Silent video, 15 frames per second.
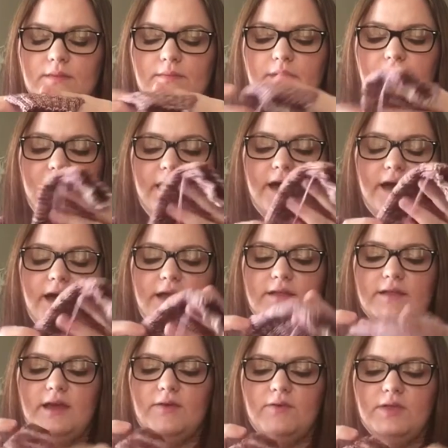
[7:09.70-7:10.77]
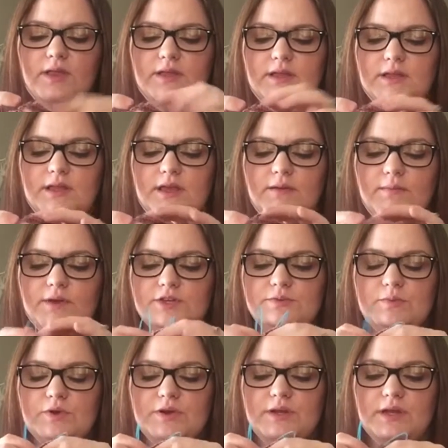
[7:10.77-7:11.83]
But yeah, I really didn't get much
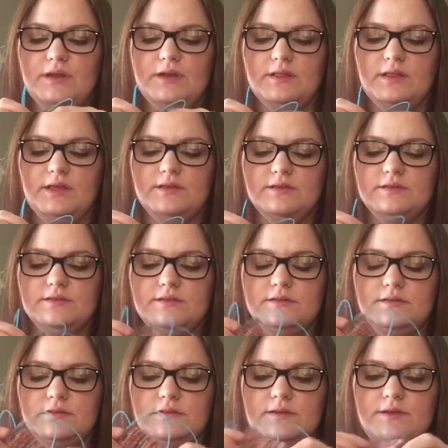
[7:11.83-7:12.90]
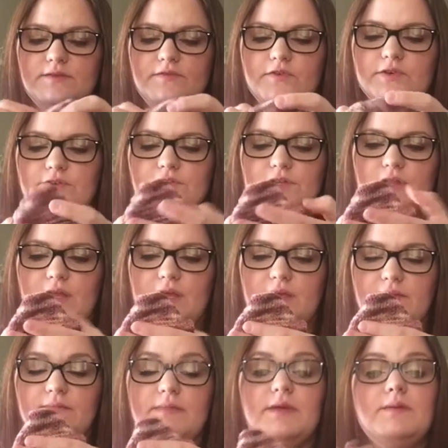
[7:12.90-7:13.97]
more done on these, unfortunately.
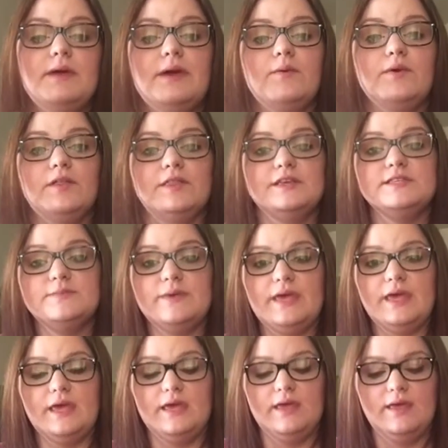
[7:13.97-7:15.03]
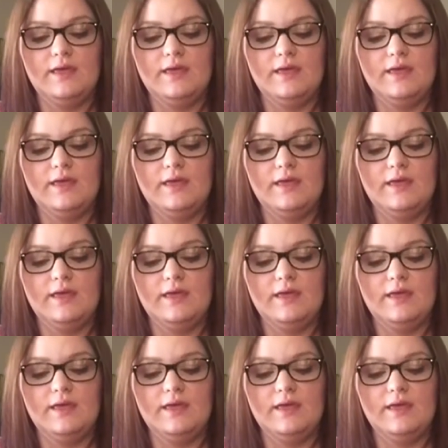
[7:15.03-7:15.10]
Maybe I will this week.